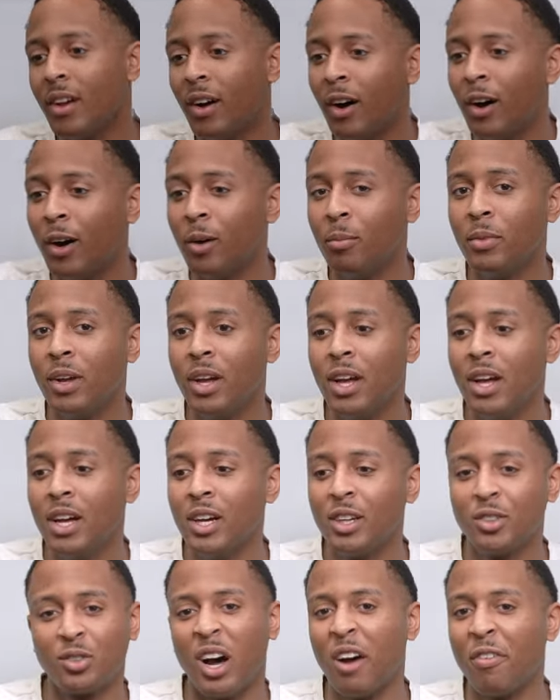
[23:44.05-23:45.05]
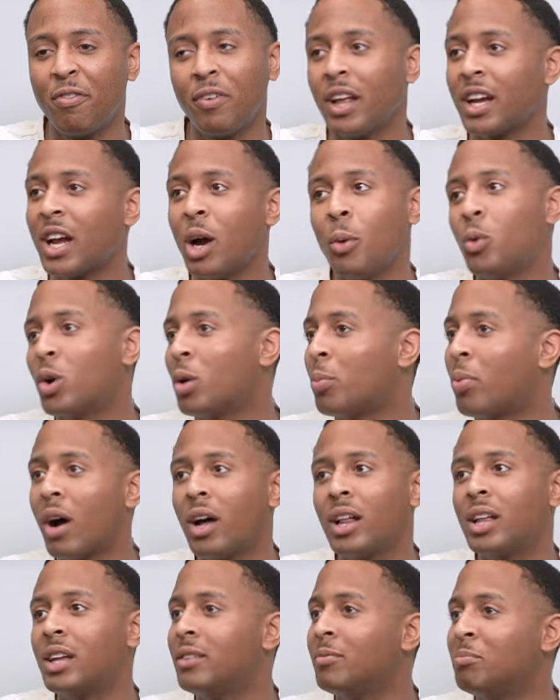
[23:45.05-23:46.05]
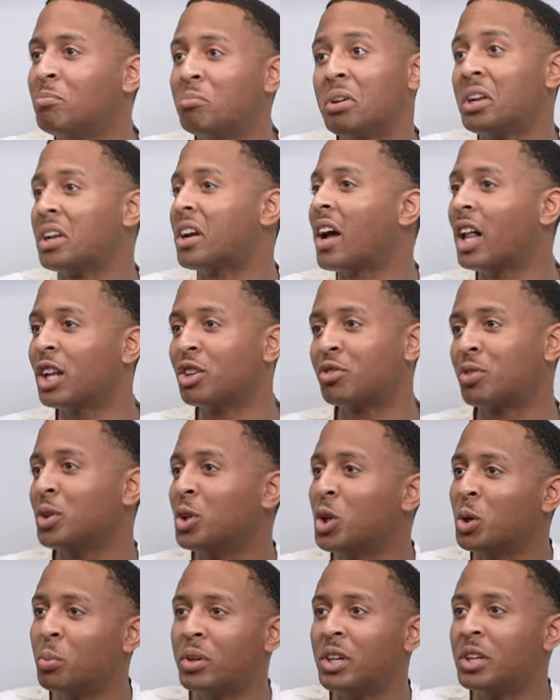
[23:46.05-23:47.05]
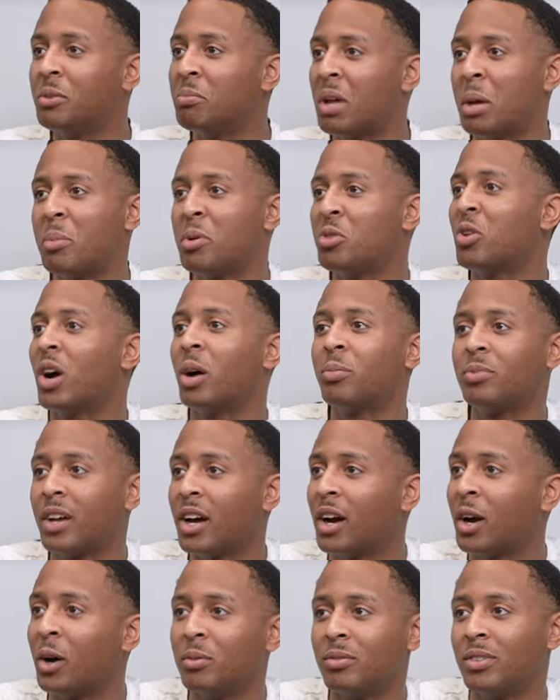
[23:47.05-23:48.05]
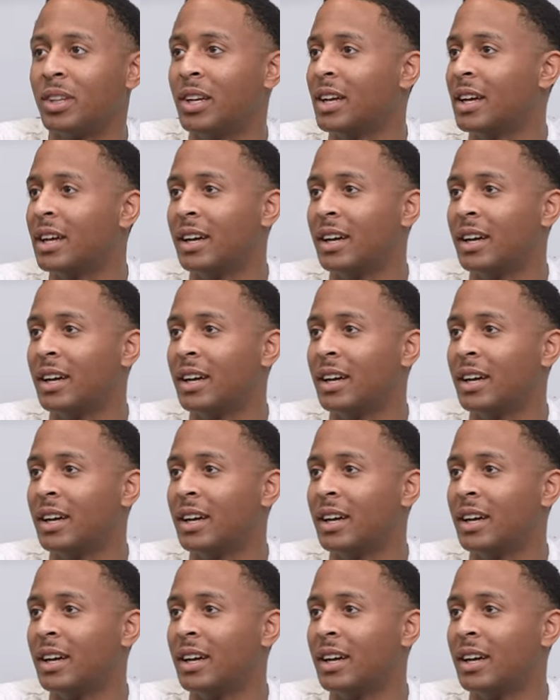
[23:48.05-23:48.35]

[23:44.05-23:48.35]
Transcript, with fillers: So I feel like I would have probably been in college for a little bit, maybe dropped out.